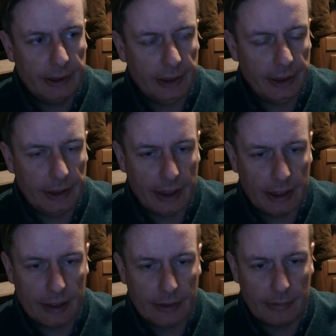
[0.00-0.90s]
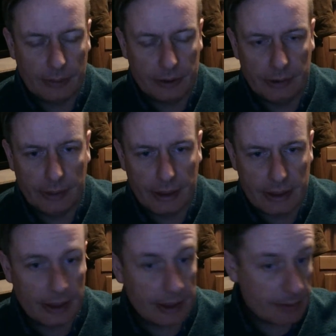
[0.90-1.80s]
the number 2
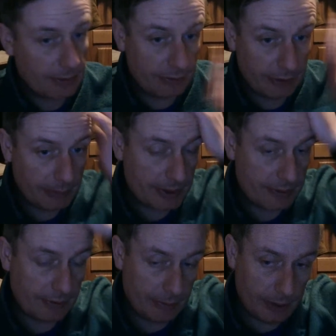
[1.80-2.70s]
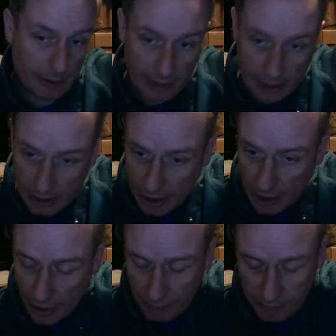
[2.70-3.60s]
SAS were famous for wearing
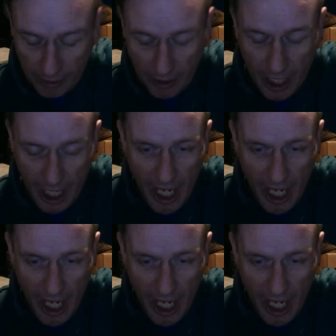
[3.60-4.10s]
or for